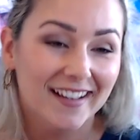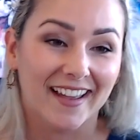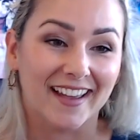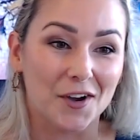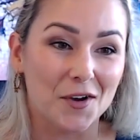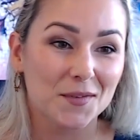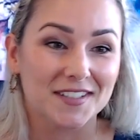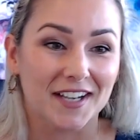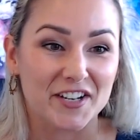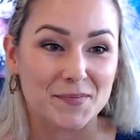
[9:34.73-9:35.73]
and I'm always
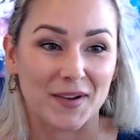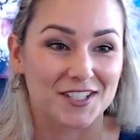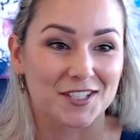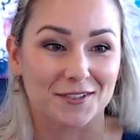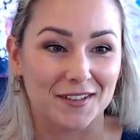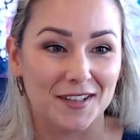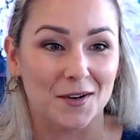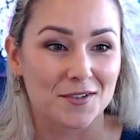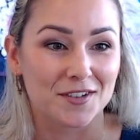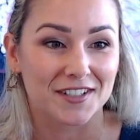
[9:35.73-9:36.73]
kind of pestering the
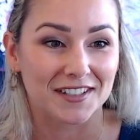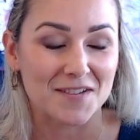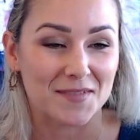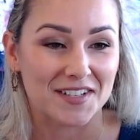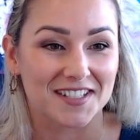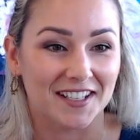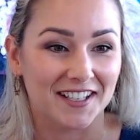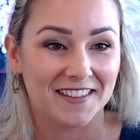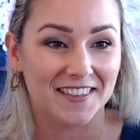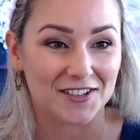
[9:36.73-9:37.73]
owner to let me
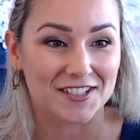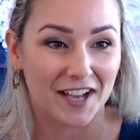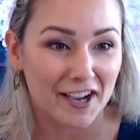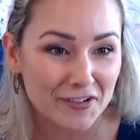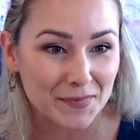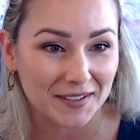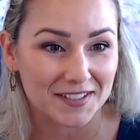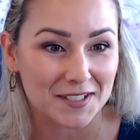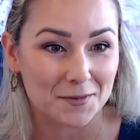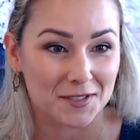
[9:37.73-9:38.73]
design their stuff
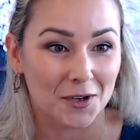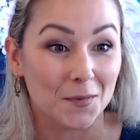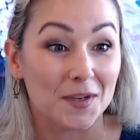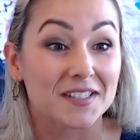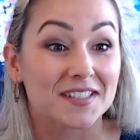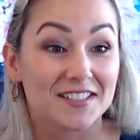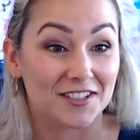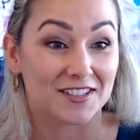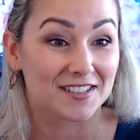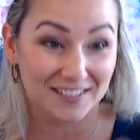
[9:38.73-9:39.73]
because it was always
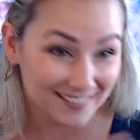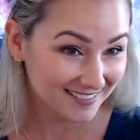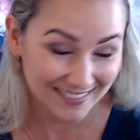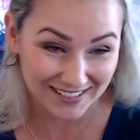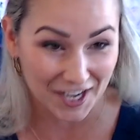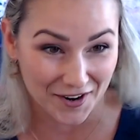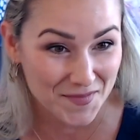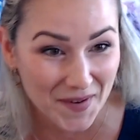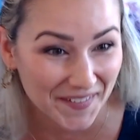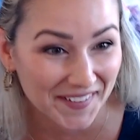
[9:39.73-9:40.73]
just
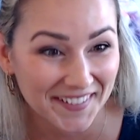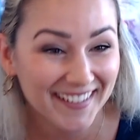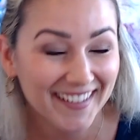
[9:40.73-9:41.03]
terrible.